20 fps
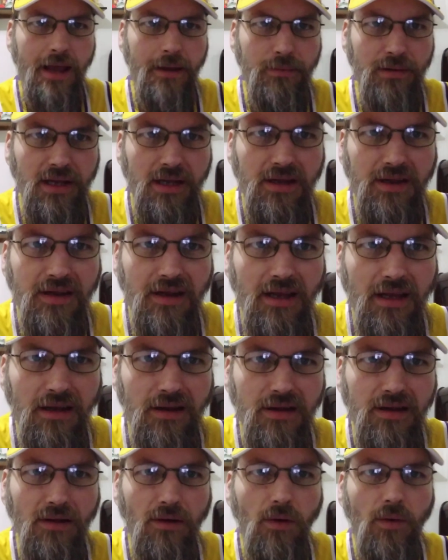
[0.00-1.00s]
ABC.
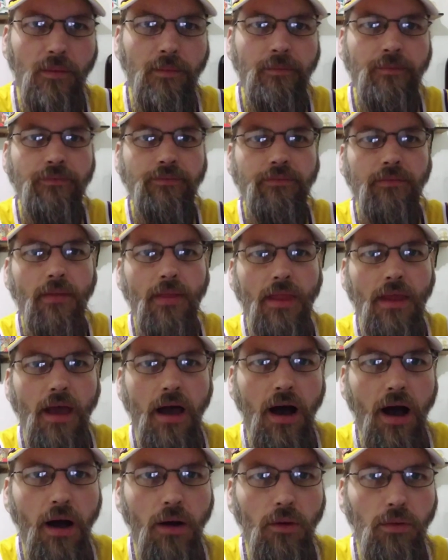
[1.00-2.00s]
So
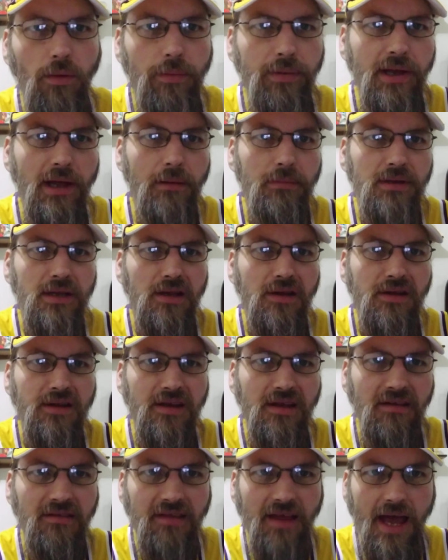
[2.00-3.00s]
we'll be able to
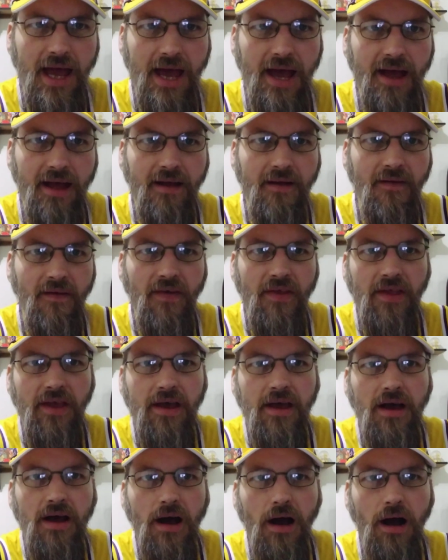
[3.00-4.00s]
see that
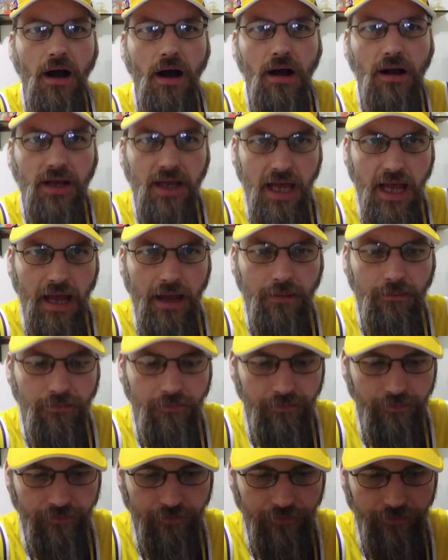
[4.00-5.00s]
game